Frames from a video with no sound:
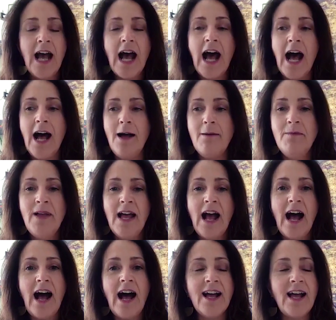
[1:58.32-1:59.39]
that.
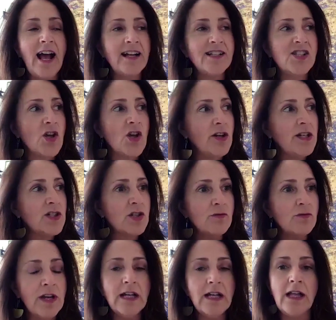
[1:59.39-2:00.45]
I started to
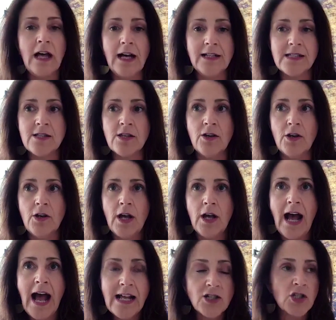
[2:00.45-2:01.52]
realize that
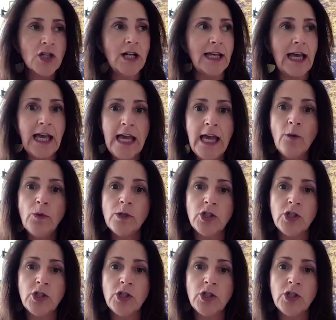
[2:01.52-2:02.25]
actually here were